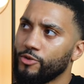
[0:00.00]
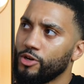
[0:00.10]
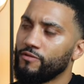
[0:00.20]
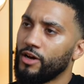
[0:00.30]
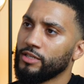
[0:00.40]

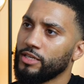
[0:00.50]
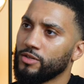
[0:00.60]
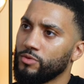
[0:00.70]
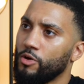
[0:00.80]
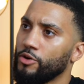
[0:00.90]
university
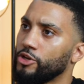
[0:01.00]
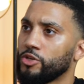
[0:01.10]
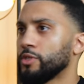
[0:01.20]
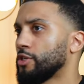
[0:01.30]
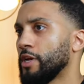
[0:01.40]
as well? Or you
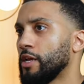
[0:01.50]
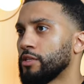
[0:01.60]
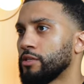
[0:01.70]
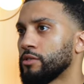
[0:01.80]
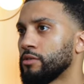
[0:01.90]
just went straight
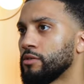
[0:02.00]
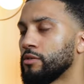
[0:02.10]
into? So